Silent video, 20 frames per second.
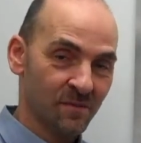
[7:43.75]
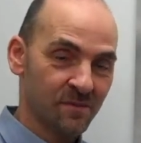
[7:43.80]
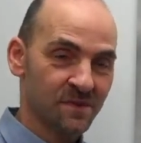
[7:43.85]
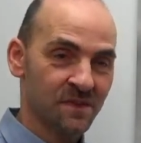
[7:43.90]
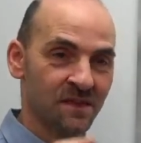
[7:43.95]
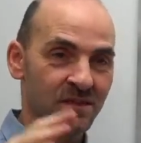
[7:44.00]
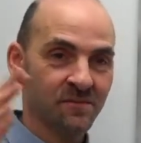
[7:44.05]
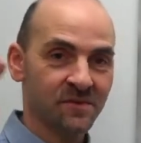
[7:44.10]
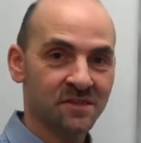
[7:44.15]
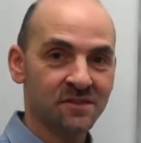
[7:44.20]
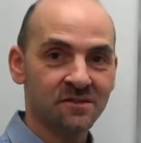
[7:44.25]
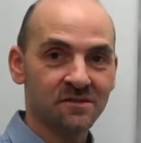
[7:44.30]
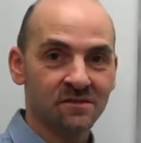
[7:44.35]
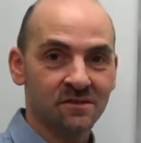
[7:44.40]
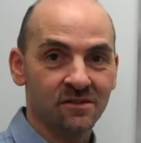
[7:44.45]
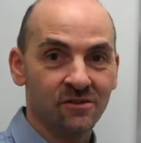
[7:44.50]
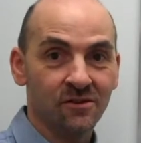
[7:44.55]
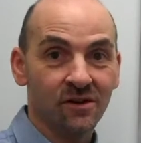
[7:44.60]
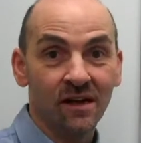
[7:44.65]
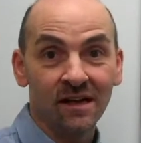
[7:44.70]
So that means
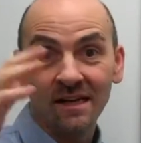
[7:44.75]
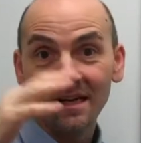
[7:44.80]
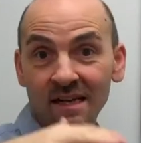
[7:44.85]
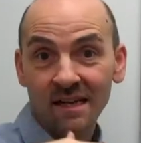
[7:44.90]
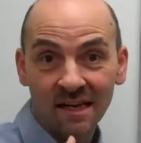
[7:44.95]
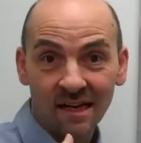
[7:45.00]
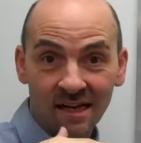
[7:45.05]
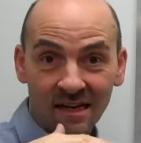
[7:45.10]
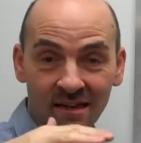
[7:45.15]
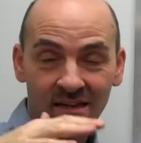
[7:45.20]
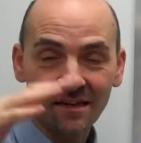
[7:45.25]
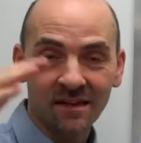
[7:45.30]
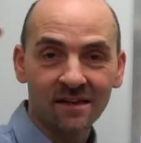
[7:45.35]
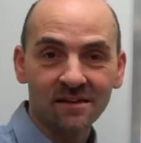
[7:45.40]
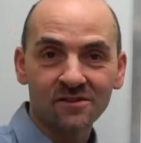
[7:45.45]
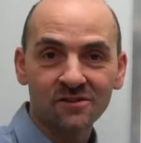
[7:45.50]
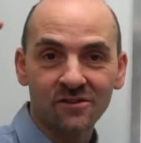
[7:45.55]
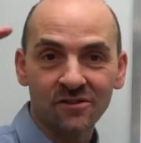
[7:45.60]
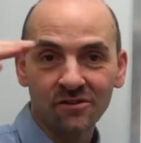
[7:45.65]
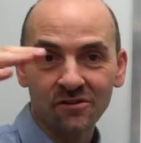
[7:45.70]
you're not eating anything,
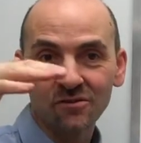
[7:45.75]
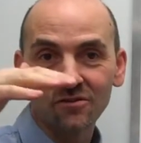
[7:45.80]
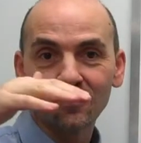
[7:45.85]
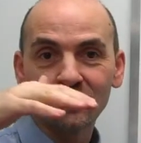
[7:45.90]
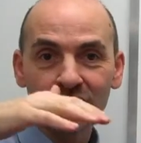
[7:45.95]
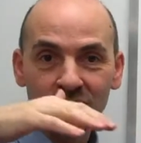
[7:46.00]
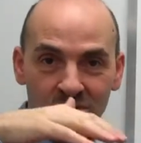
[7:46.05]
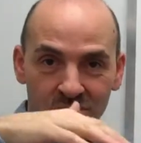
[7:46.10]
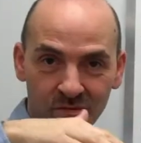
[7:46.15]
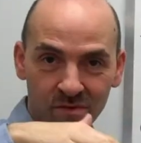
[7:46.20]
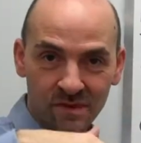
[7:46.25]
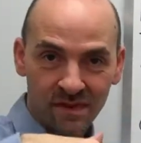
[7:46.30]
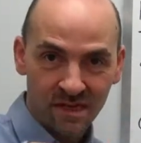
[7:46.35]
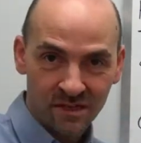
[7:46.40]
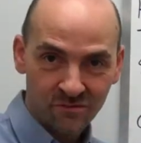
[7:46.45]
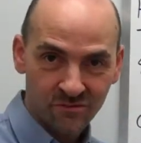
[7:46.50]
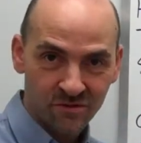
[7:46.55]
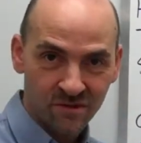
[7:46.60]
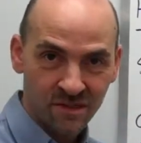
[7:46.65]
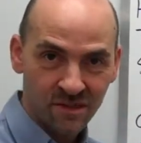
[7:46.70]
so your glucose will
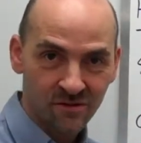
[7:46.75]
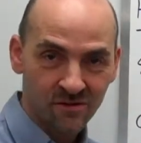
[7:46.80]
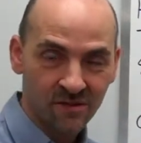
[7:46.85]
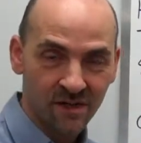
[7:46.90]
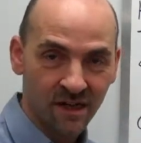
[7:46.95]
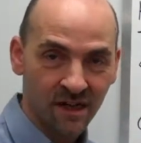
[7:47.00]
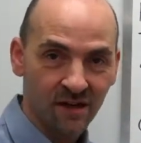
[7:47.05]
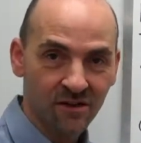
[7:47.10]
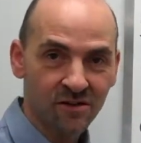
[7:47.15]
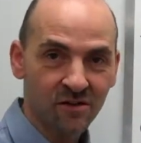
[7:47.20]
naturally go down.